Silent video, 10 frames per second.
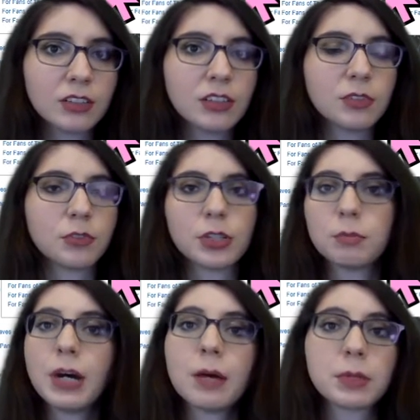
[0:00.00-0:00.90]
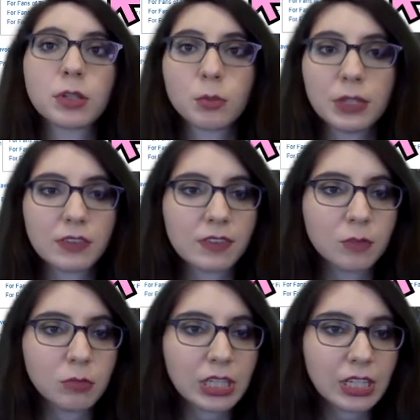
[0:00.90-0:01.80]
different popular pieces
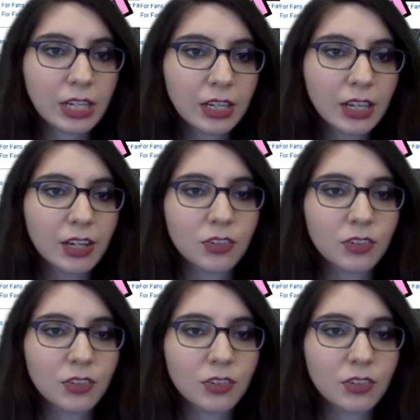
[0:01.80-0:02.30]
of media.